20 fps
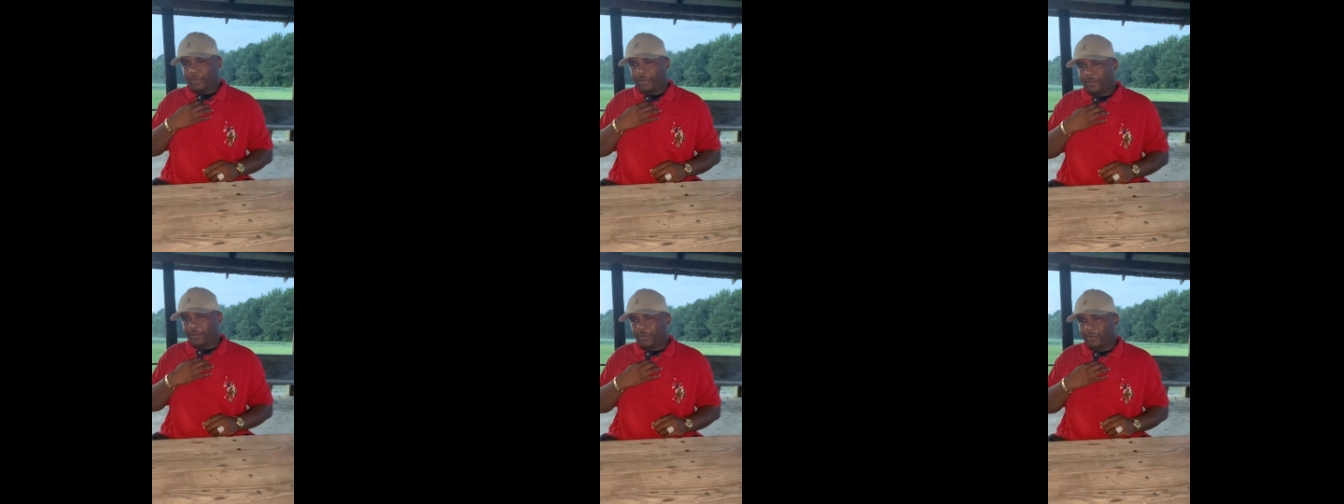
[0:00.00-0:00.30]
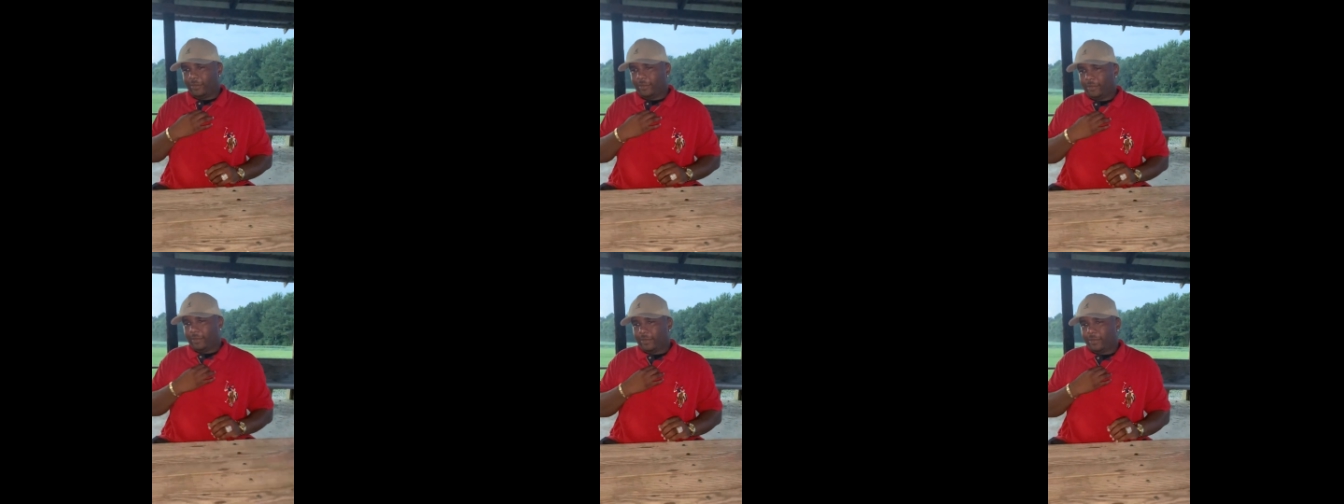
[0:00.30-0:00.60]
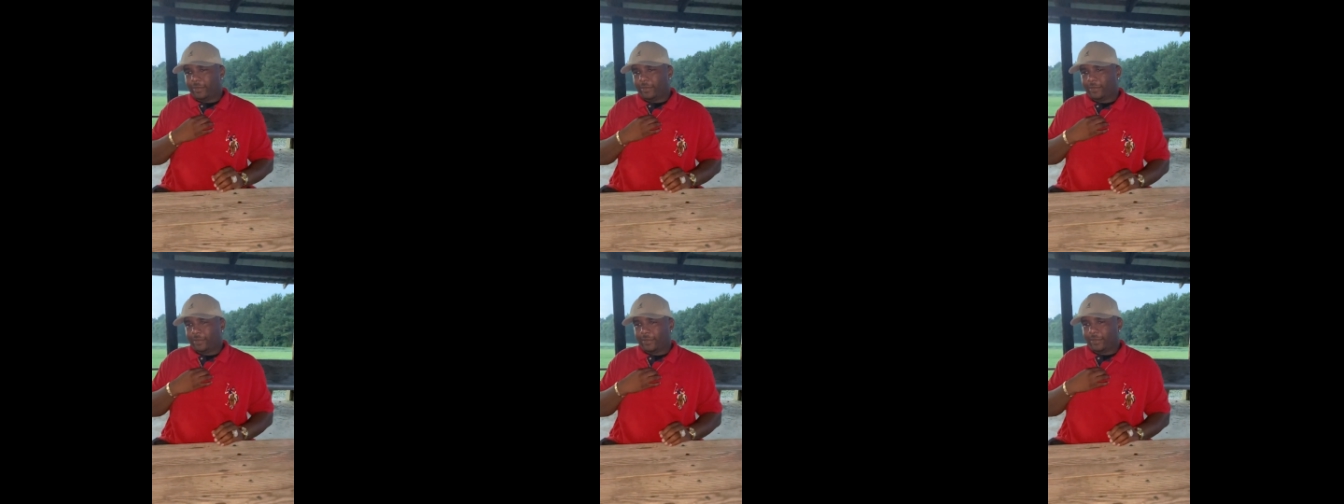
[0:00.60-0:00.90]
a few
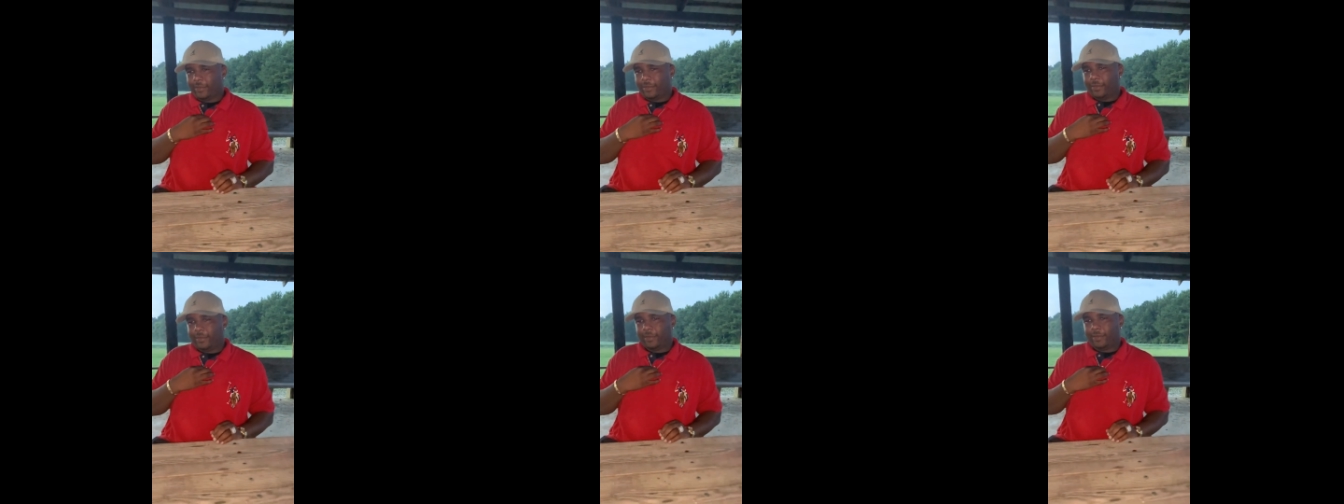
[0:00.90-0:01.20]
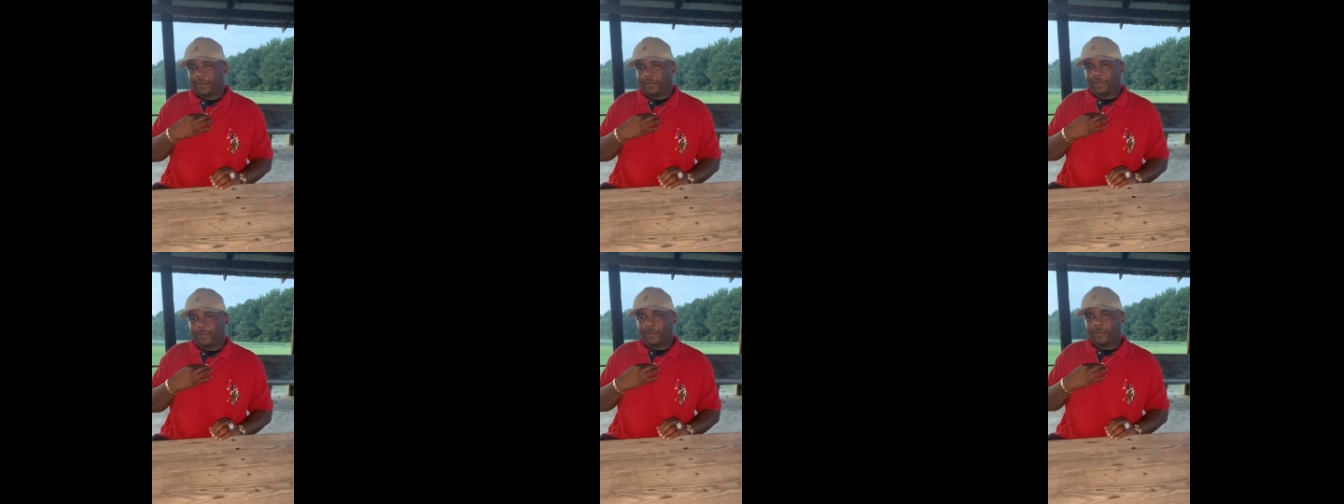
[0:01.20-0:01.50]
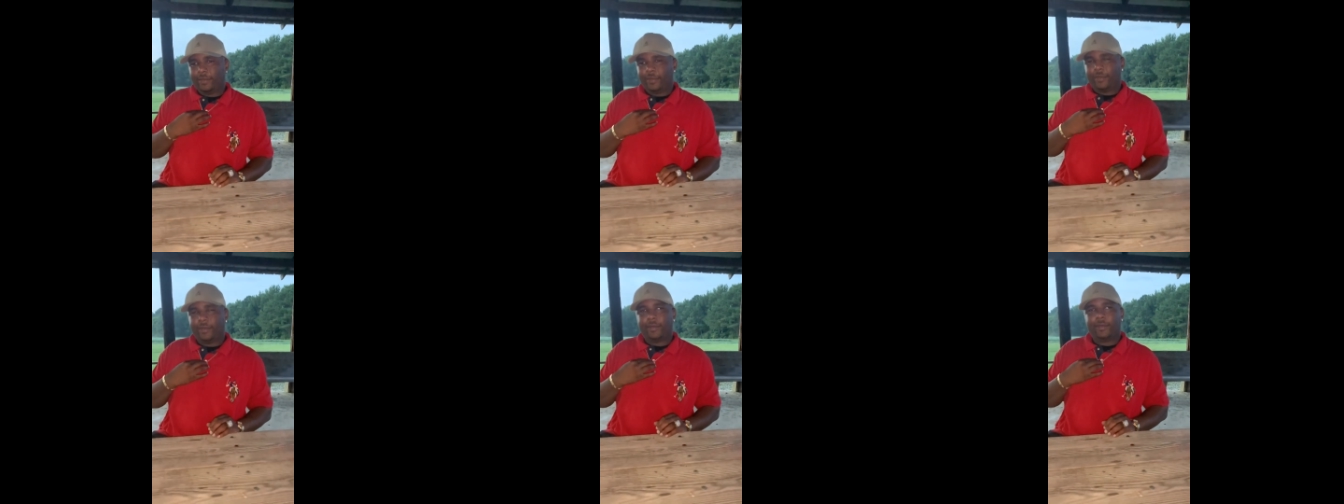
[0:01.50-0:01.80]
things about
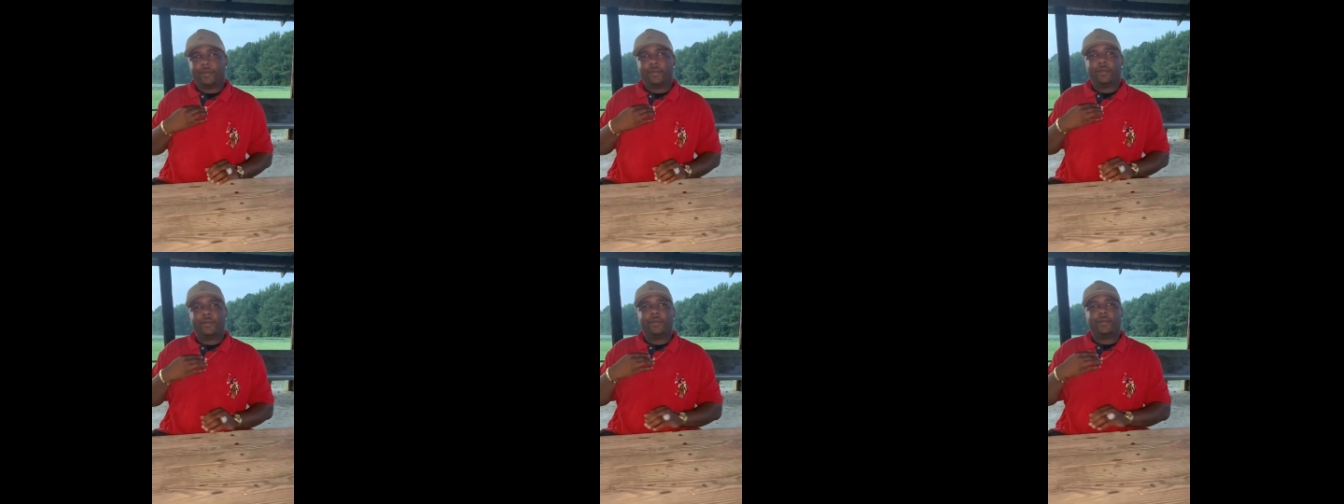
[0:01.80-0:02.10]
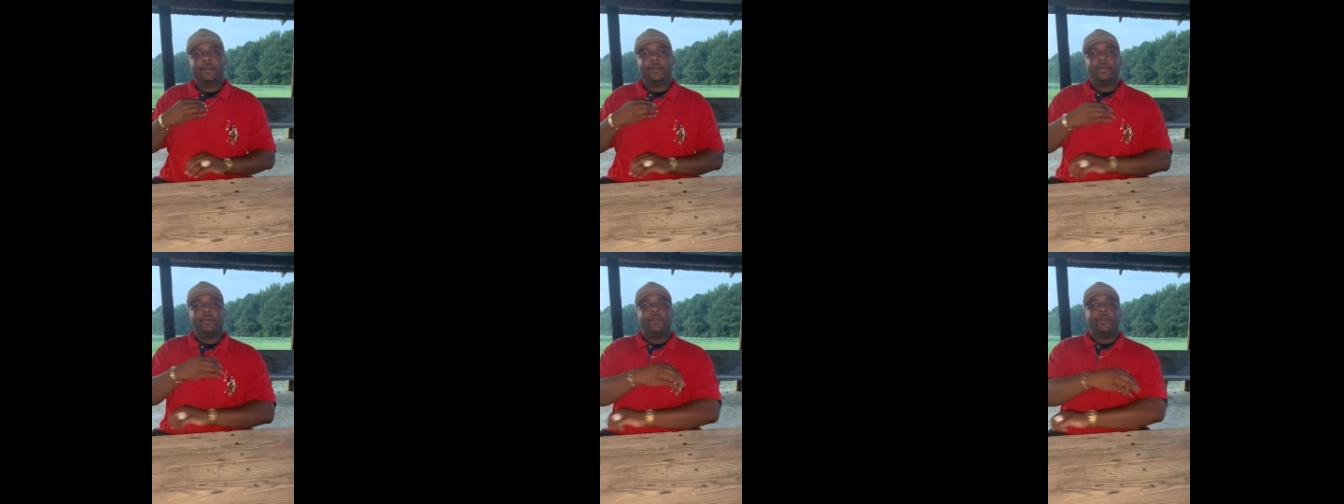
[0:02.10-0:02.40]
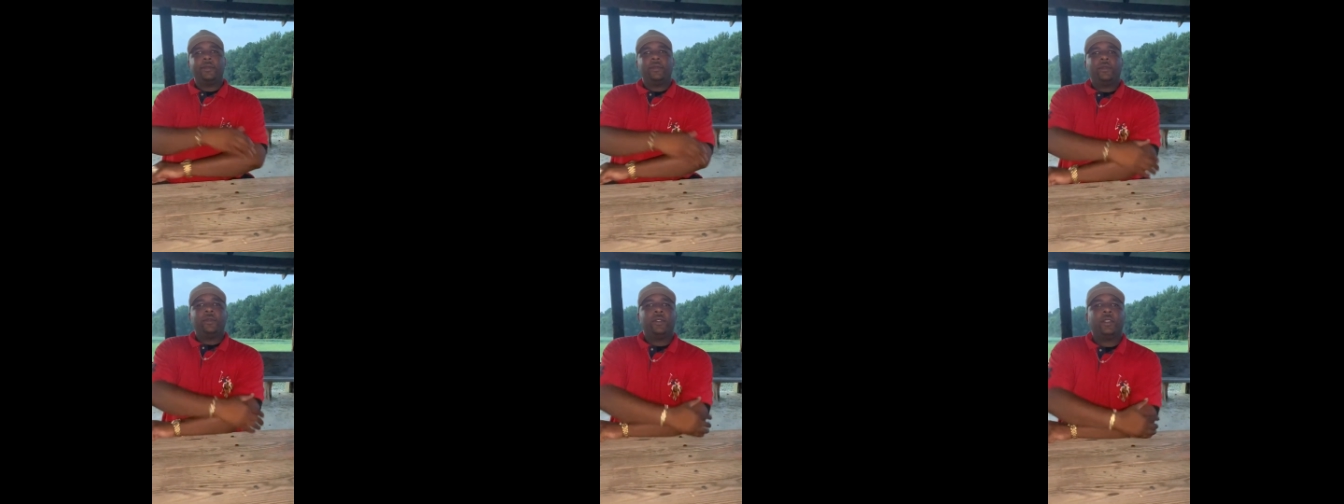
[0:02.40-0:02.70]
you.
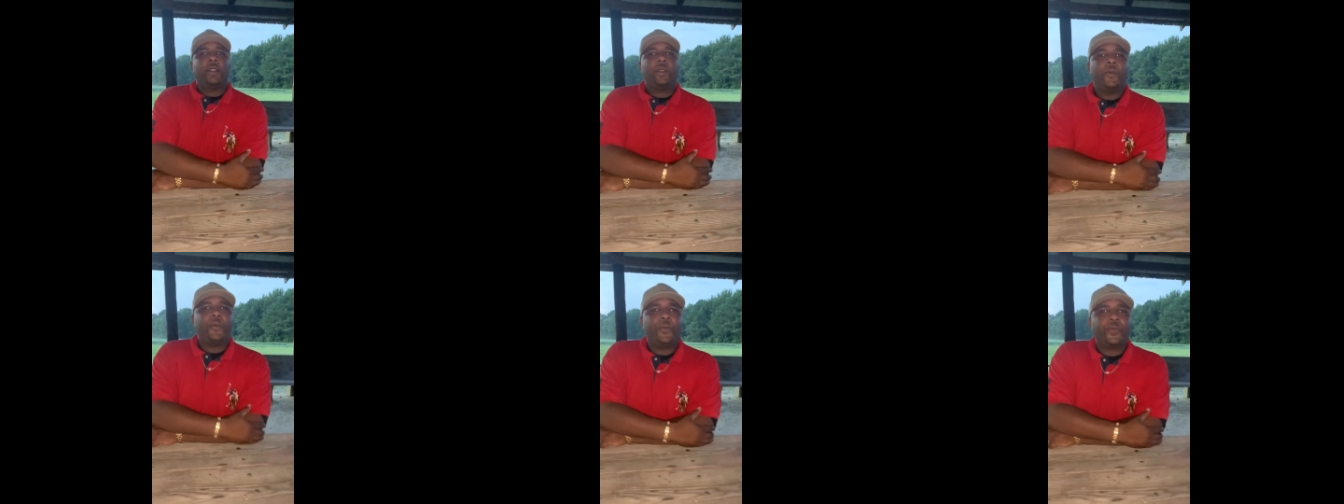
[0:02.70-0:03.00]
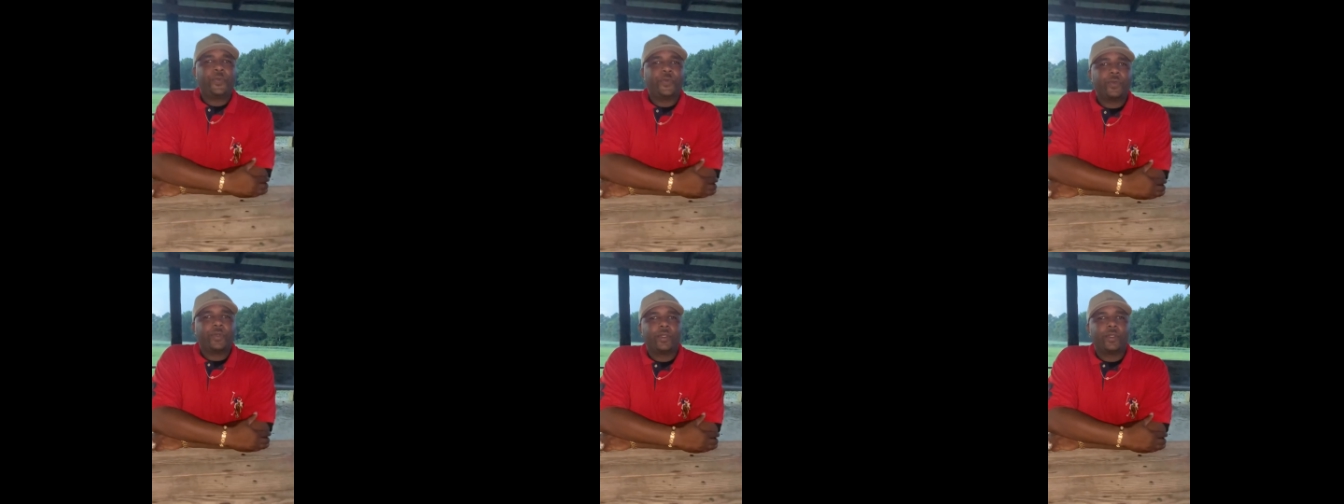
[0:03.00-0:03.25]
So